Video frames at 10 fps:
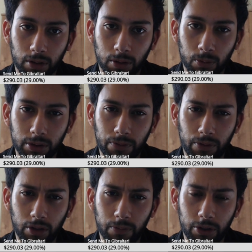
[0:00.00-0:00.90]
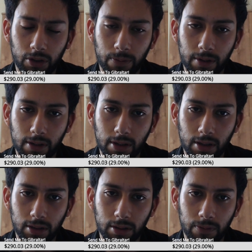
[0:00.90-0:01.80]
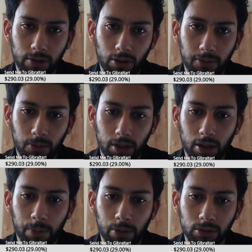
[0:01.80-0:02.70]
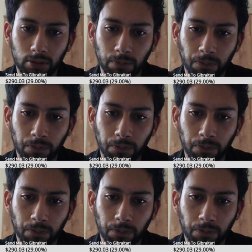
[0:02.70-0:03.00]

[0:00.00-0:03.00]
I was afraid of bishop c6, even though I'm winning a pawn.